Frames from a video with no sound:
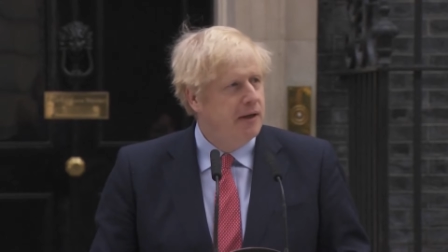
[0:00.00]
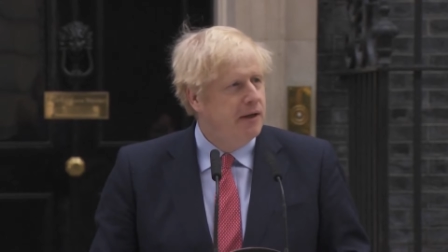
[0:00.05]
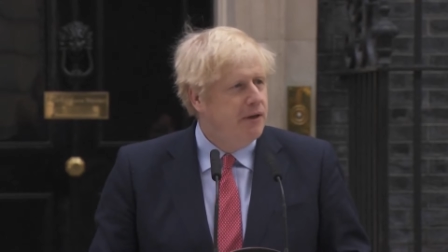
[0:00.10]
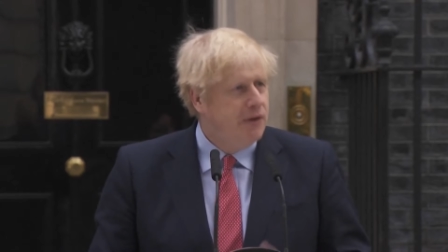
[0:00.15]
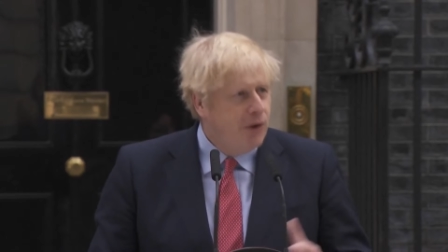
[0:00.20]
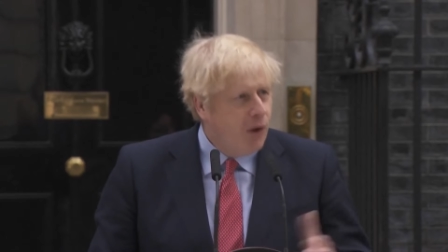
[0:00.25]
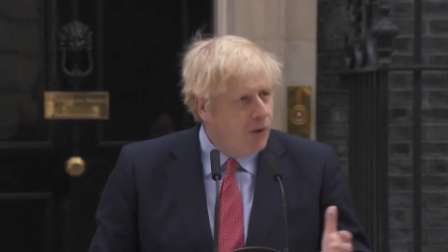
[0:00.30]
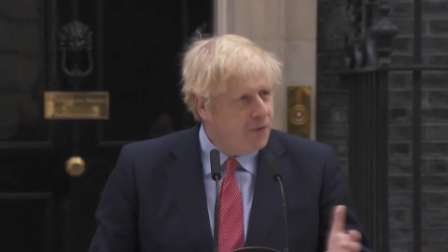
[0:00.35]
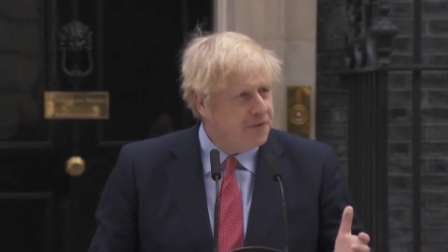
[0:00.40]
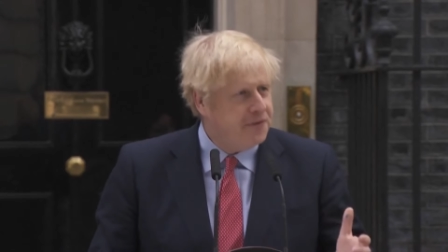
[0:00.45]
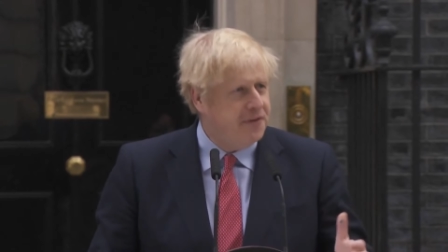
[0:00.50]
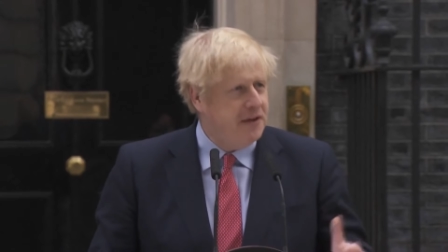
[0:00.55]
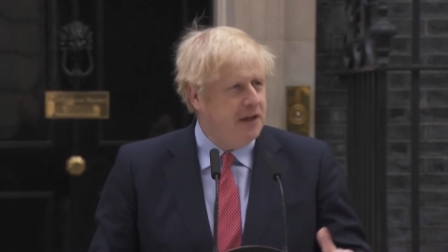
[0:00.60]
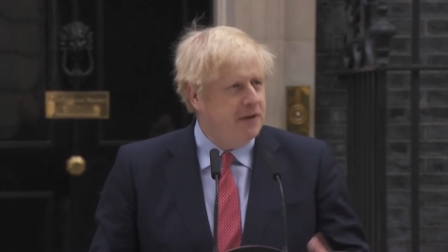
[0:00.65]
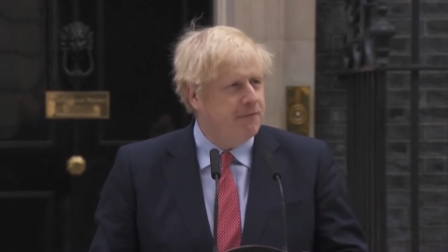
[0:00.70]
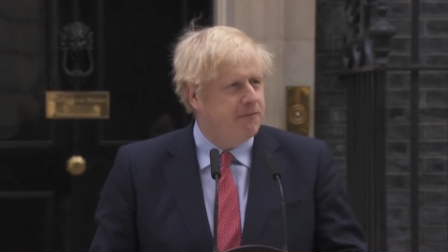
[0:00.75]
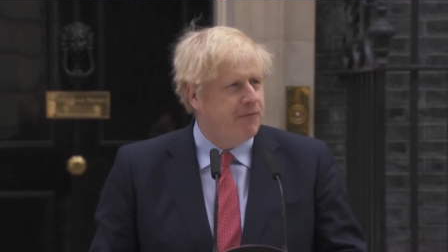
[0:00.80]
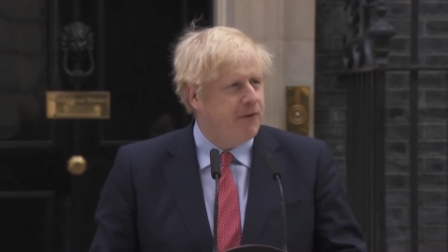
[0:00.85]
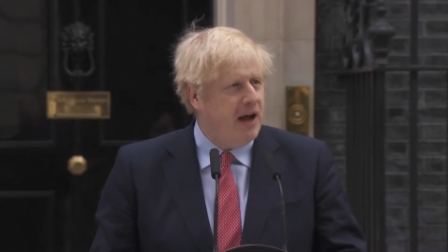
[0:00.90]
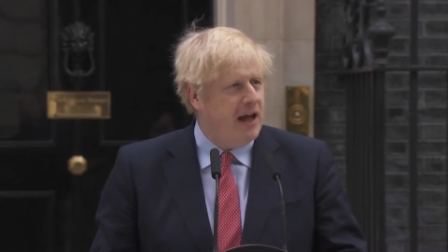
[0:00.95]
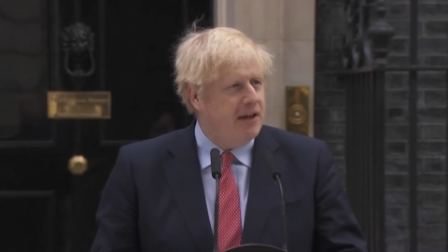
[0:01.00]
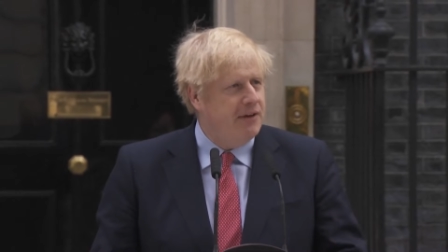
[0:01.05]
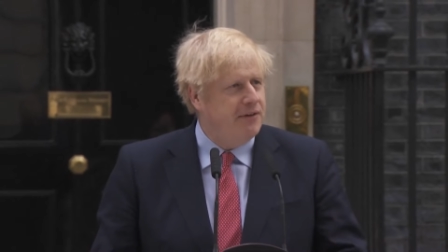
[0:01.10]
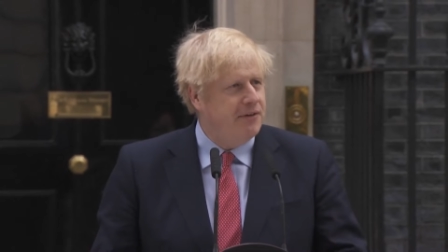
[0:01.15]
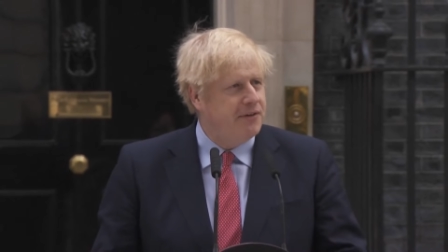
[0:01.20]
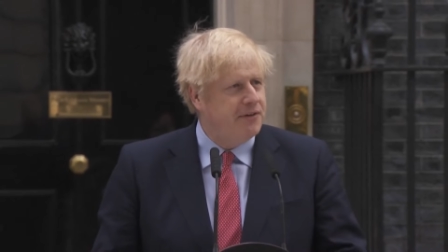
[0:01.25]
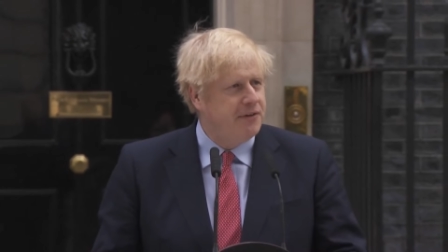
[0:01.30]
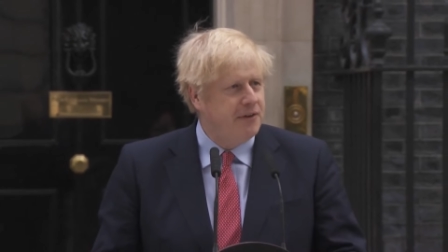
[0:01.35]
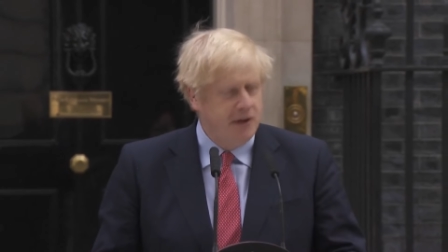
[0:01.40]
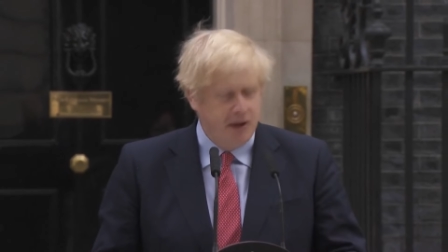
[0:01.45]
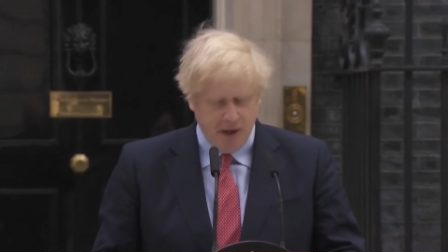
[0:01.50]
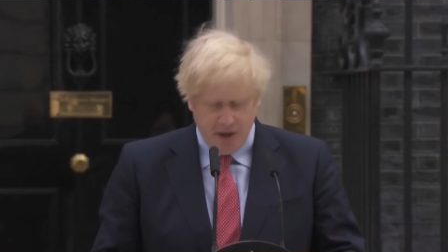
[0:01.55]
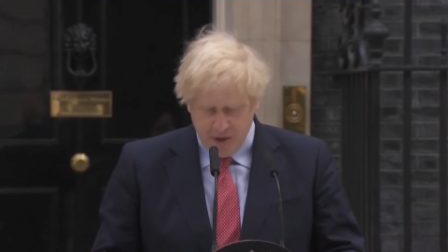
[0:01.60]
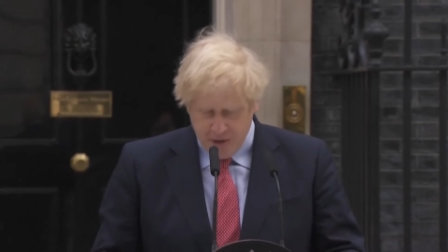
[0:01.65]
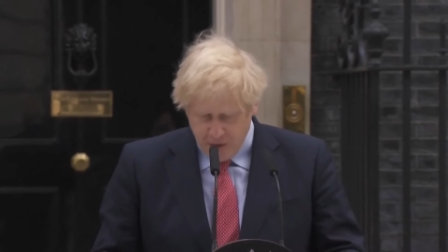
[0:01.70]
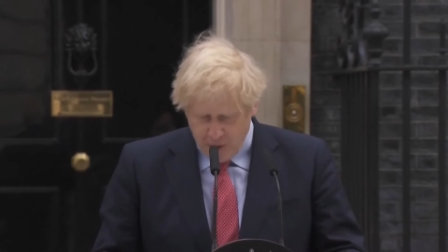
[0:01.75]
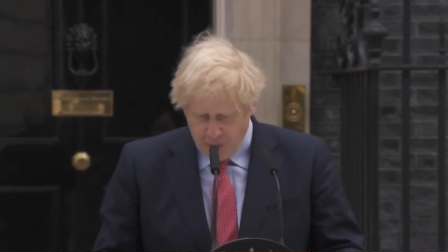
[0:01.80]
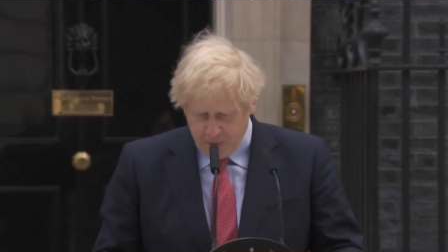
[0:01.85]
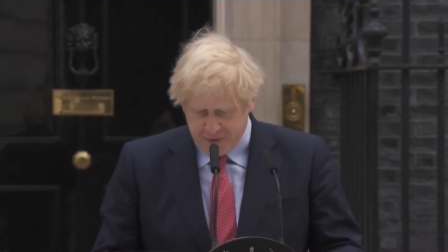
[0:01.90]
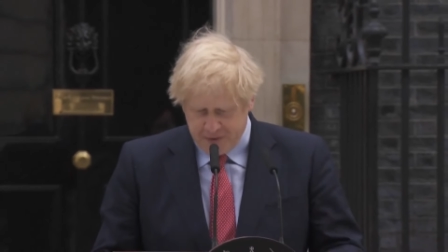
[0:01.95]
not seeing friends,
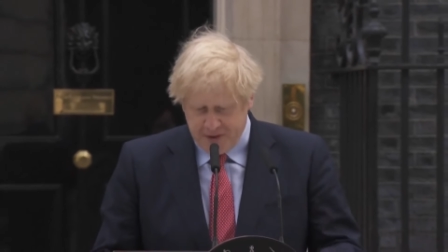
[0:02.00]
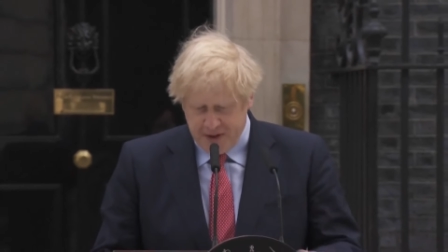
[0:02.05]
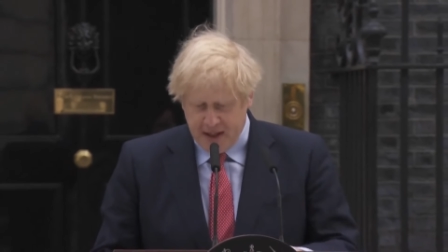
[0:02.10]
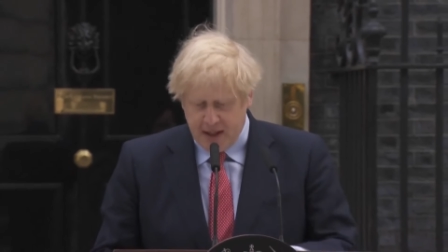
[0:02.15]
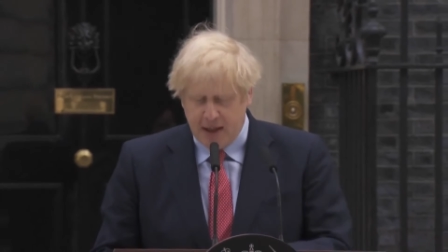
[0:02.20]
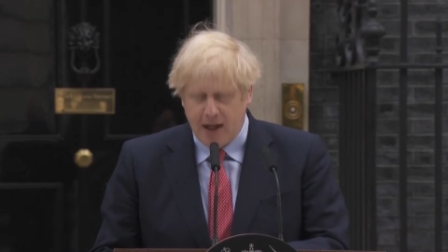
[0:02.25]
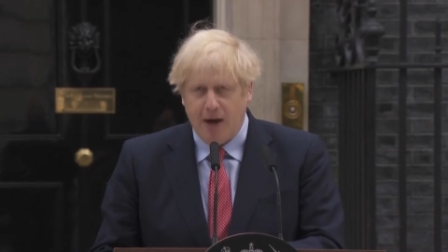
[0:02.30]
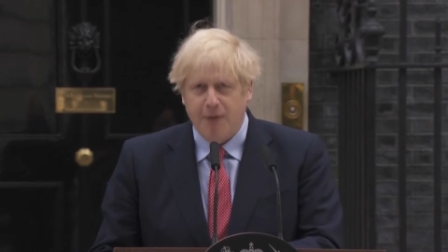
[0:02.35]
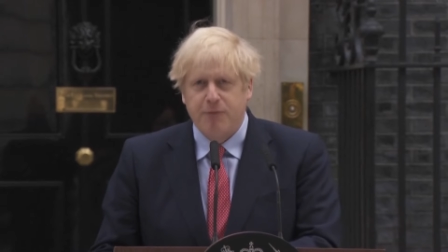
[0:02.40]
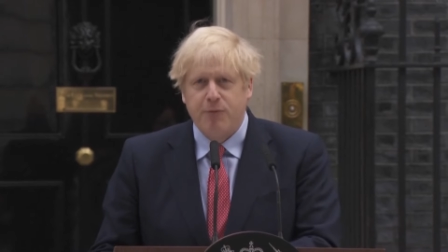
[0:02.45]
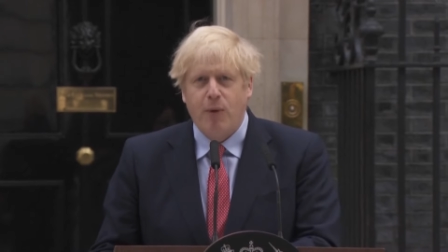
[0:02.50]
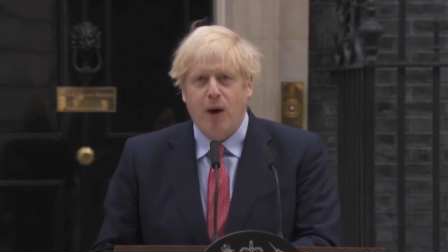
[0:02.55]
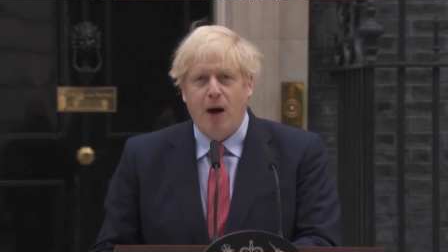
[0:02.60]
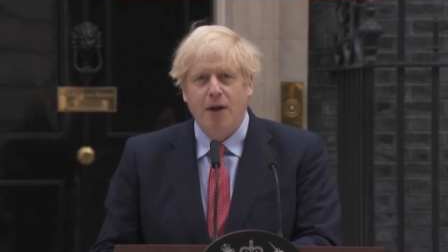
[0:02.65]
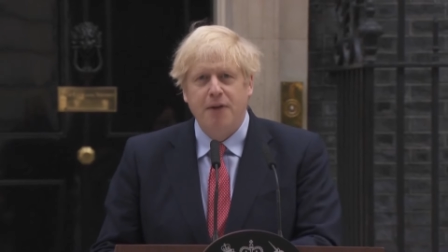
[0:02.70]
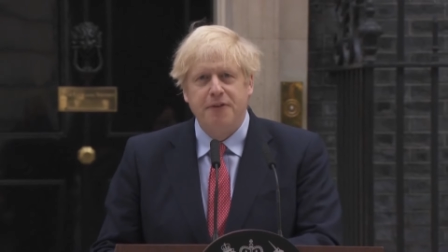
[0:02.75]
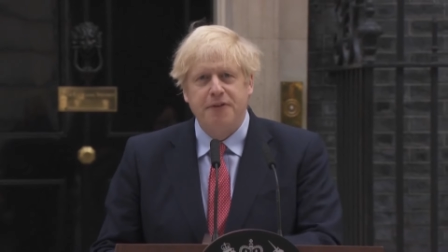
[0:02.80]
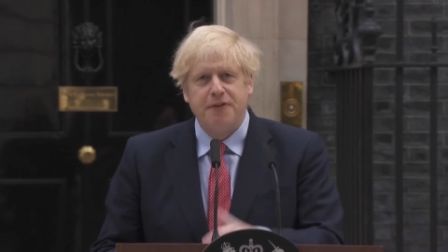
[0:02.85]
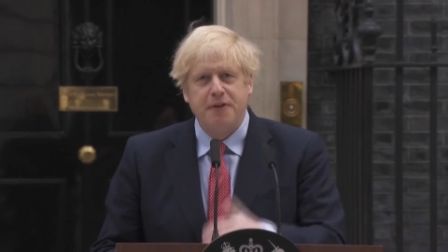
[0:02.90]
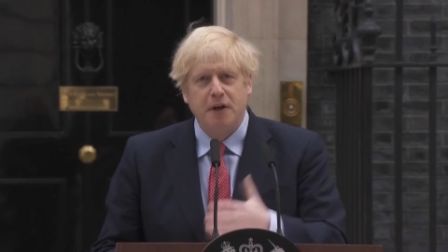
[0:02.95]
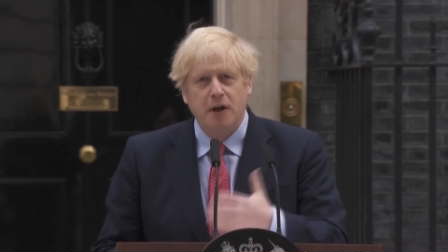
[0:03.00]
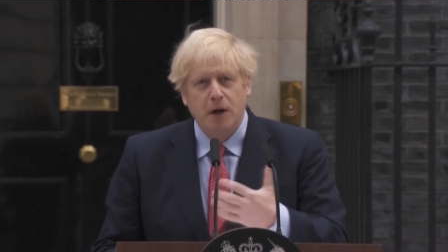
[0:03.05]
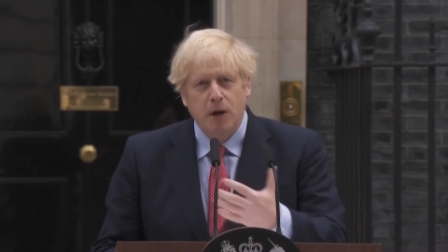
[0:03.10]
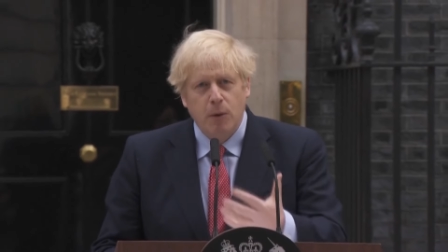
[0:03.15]
not seeing loved ones,